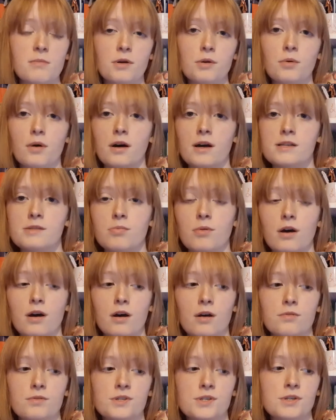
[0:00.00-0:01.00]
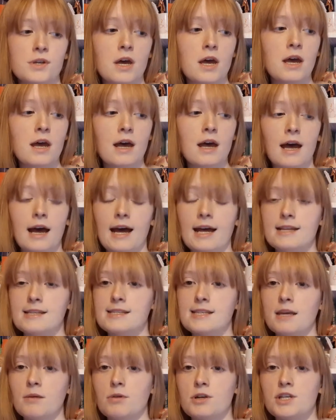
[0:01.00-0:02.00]
Maguire's worlds and
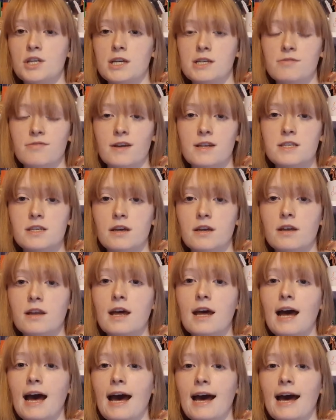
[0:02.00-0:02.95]
see what she has written.